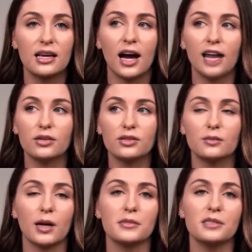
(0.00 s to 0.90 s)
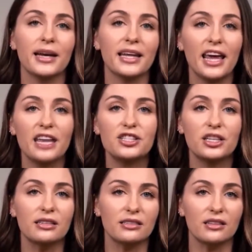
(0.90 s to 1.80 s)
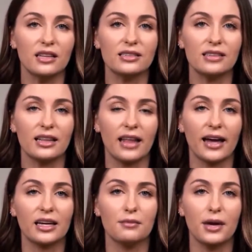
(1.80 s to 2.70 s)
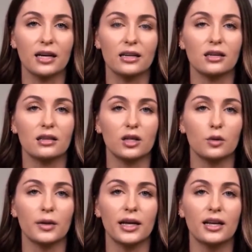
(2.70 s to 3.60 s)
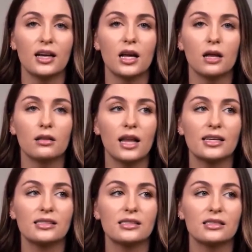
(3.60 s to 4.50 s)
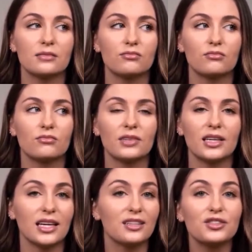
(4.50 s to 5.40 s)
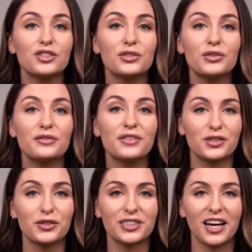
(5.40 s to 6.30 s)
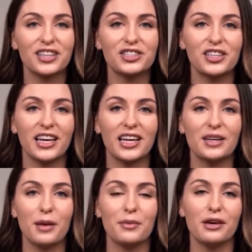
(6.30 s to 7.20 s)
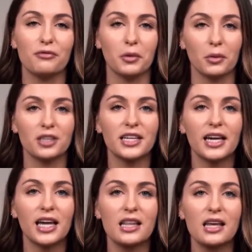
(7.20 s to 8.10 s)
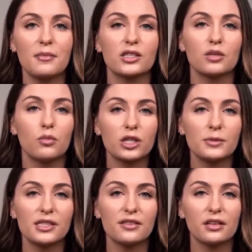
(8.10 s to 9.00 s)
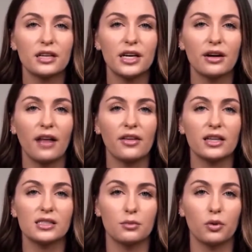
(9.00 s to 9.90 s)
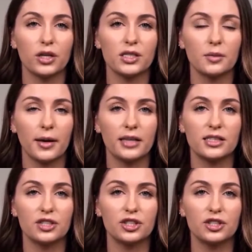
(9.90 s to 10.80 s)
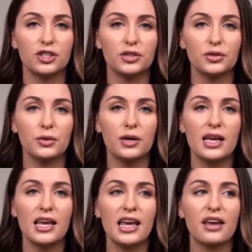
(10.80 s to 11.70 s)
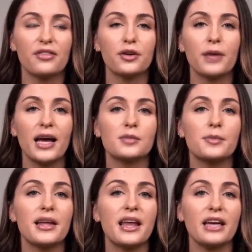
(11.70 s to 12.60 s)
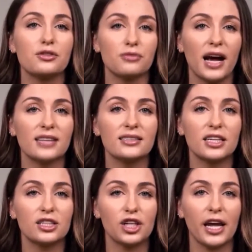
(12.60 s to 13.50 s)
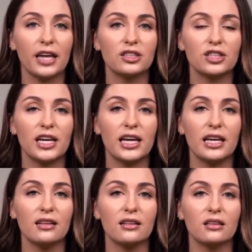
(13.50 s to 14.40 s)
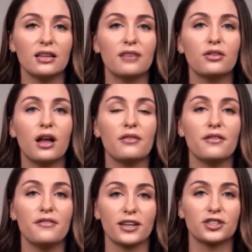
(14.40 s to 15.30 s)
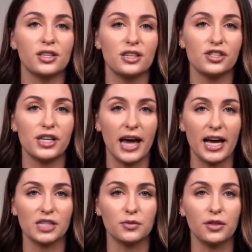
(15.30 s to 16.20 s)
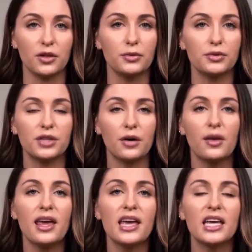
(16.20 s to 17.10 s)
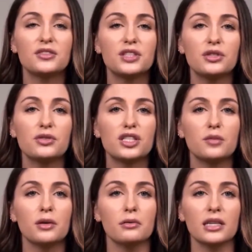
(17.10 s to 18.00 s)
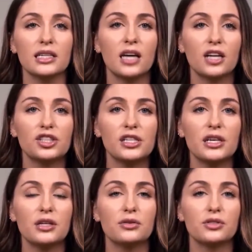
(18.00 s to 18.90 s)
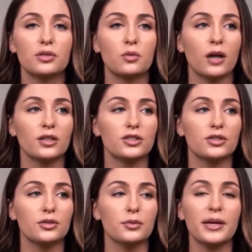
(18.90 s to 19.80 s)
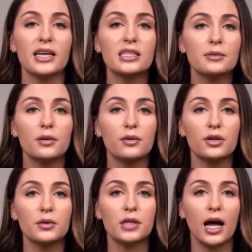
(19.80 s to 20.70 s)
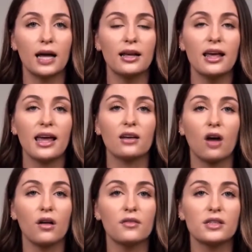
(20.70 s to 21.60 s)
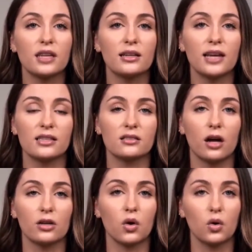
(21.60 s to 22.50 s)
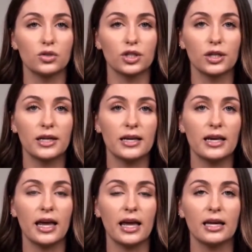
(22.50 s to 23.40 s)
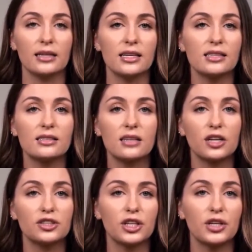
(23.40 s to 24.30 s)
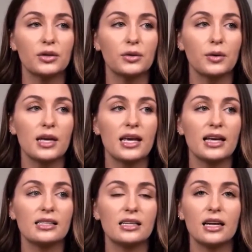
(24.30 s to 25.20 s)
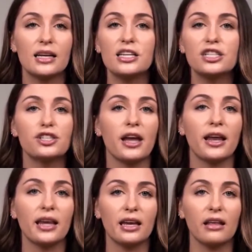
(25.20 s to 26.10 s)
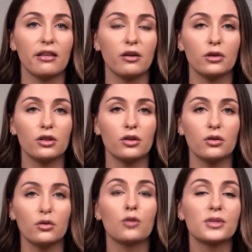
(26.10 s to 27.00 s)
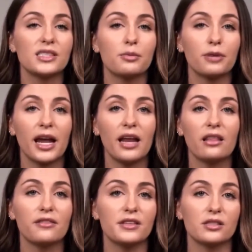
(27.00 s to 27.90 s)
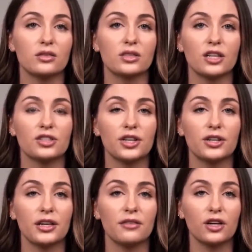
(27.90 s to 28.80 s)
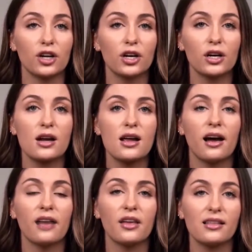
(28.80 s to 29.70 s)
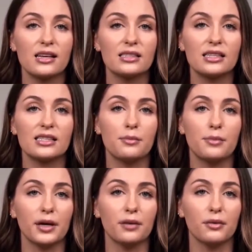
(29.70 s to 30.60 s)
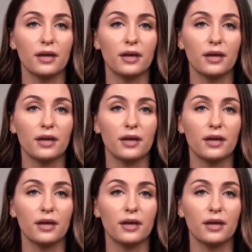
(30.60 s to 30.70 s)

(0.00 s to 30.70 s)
I know sometimes medications and things like that can make us a little bit less into physical touch than maybe if we weren't taking them. So more specifically here, I think it's important to pay attention to if there has been a drastic change in the level of affection that she has with you. So if she used to be really touchy, used to want to be intimate with you a lot, and all of a sudden has gone cold turkey and isn't touching you, isn't initiating anything with you, or reciprocating the physical touch that you're giving her, I think this is a big red